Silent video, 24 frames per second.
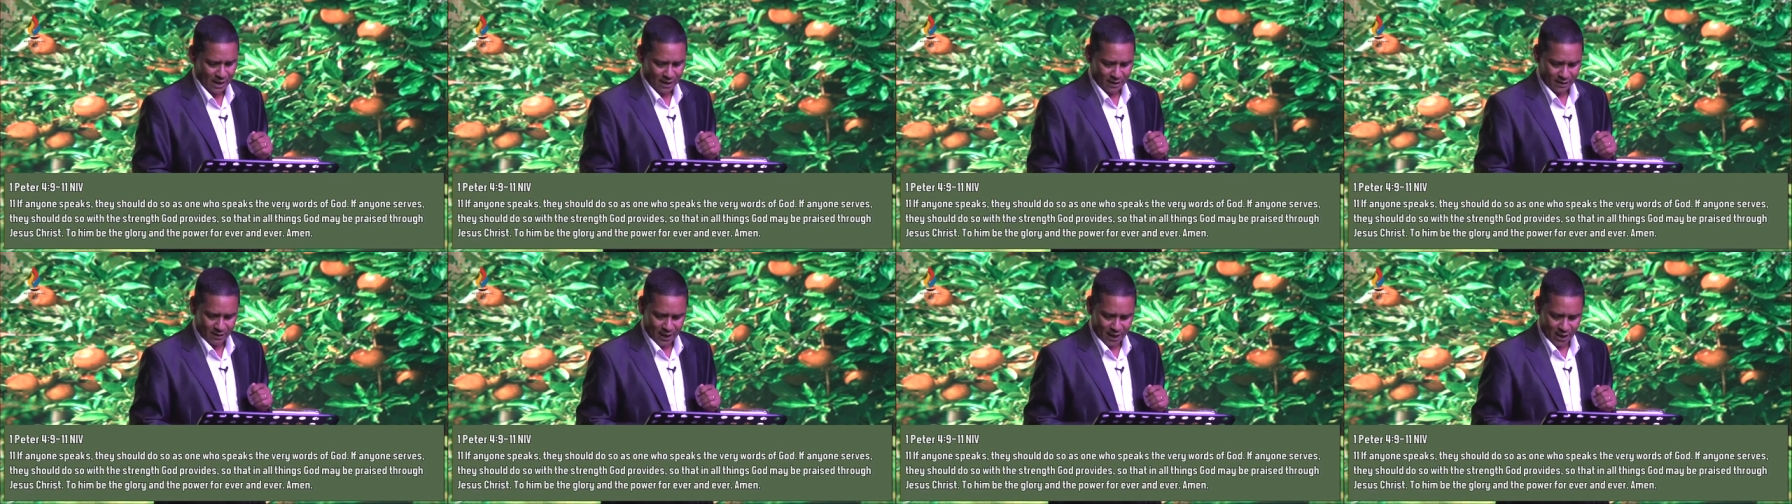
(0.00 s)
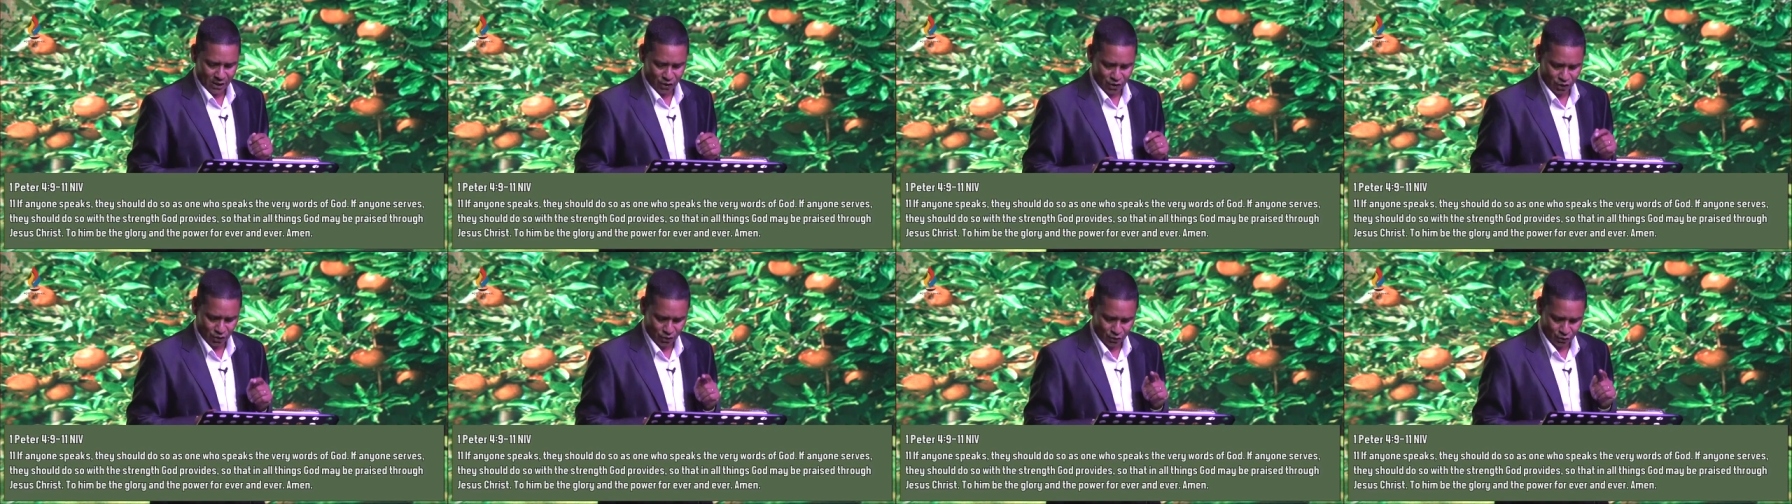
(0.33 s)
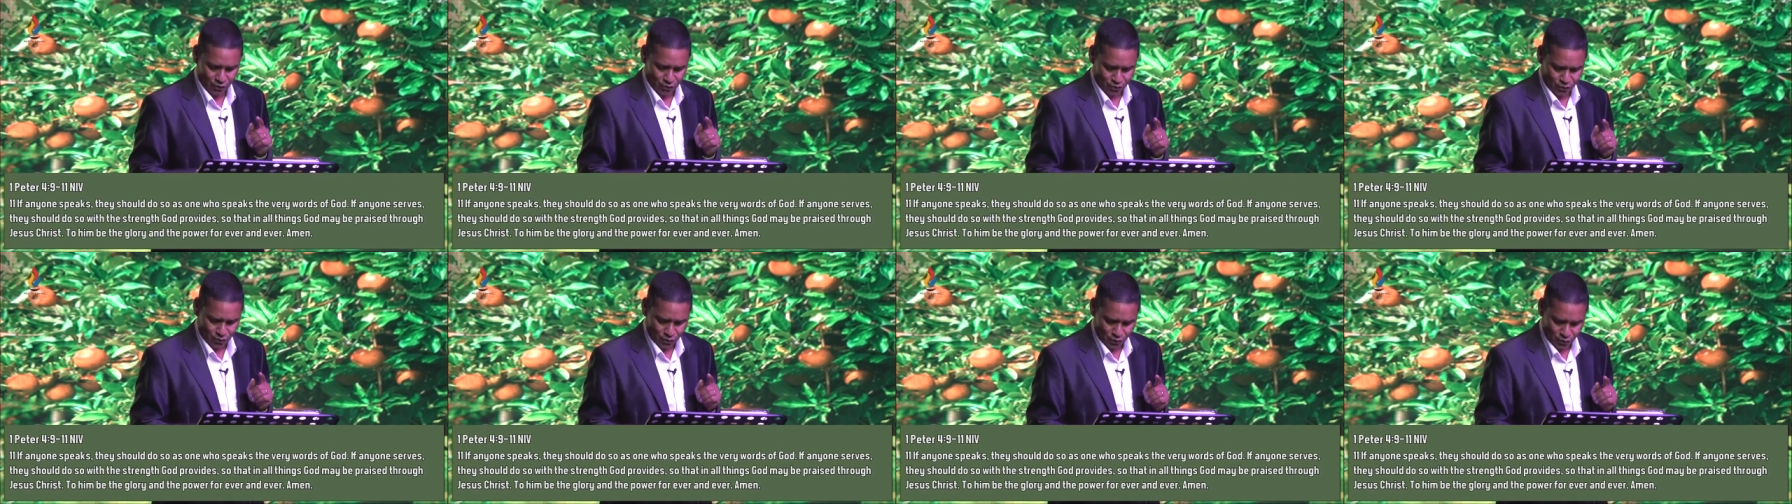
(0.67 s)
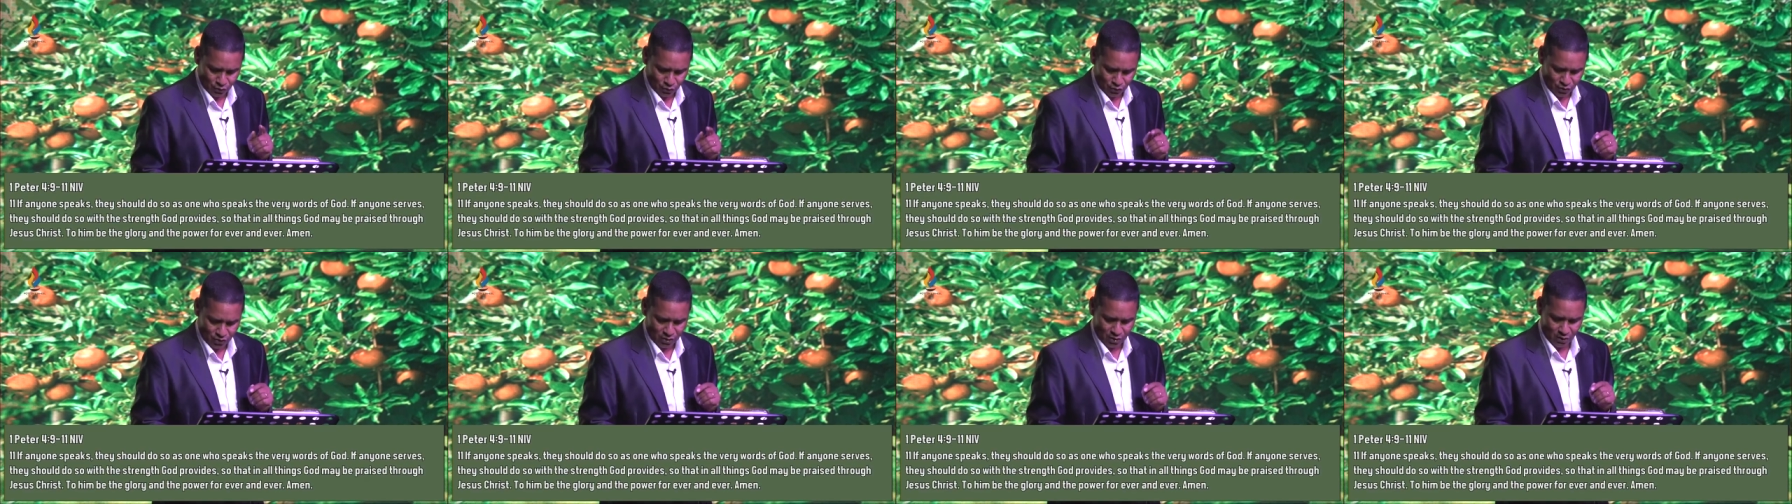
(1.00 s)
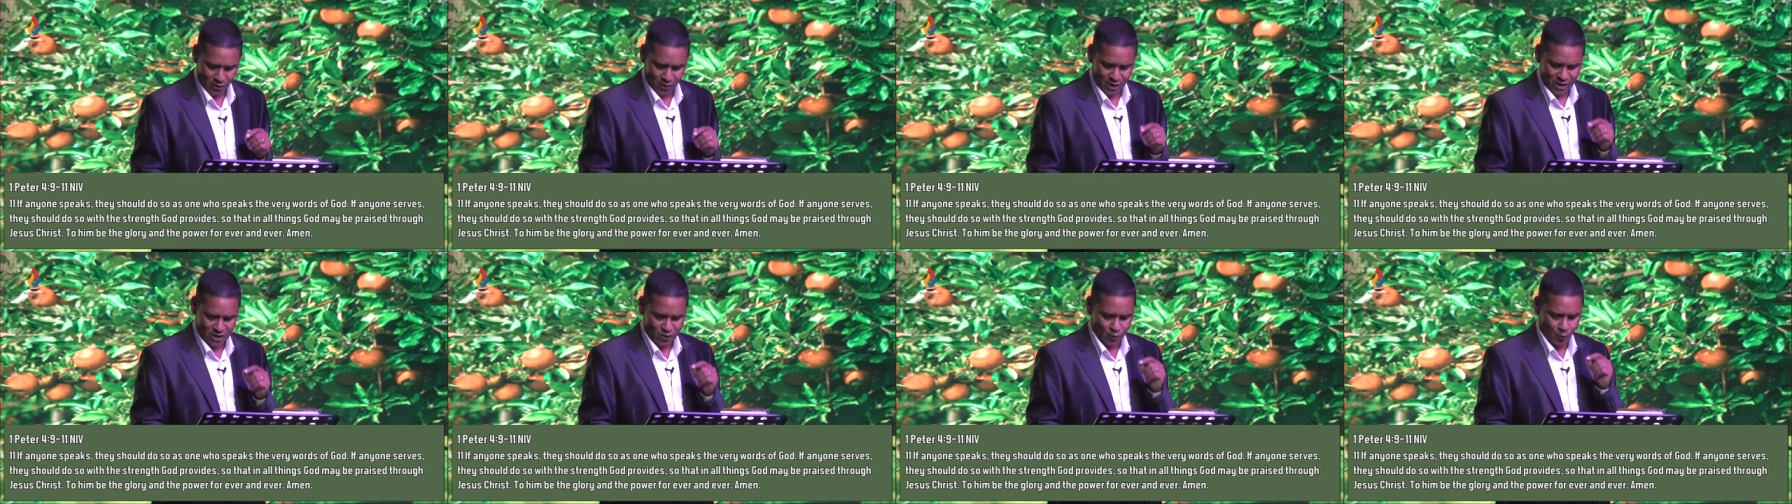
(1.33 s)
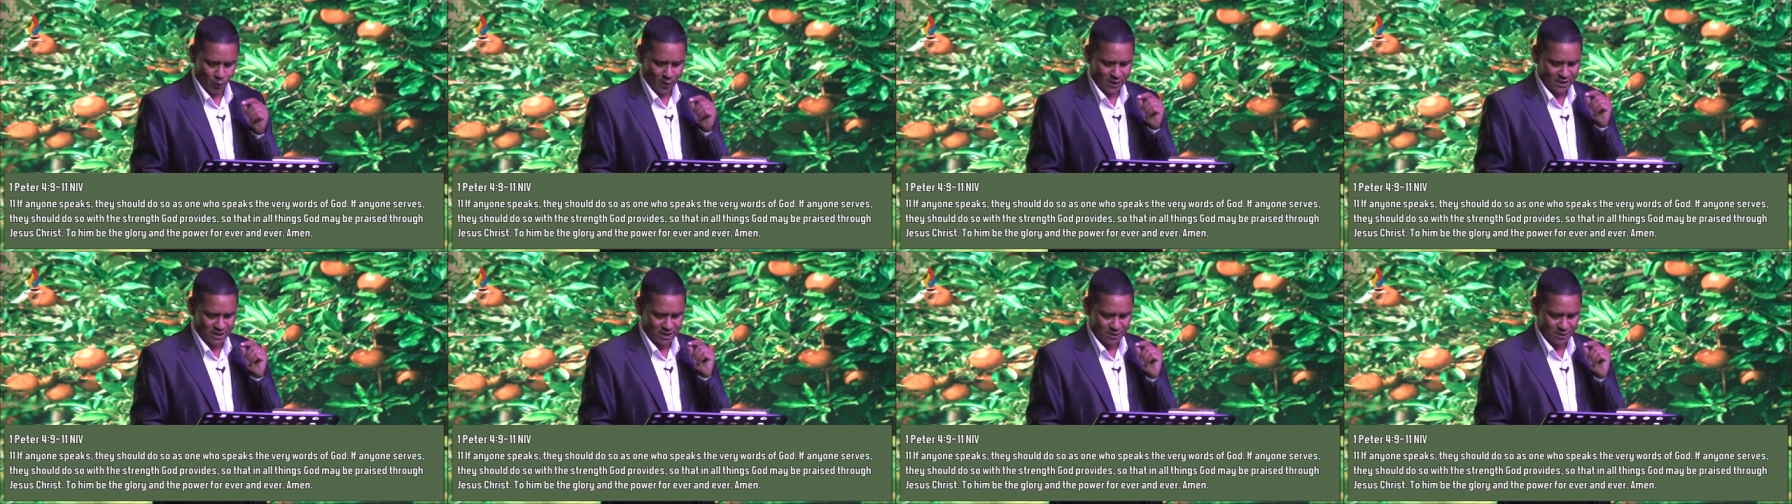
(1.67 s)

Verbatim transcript: they should do so as one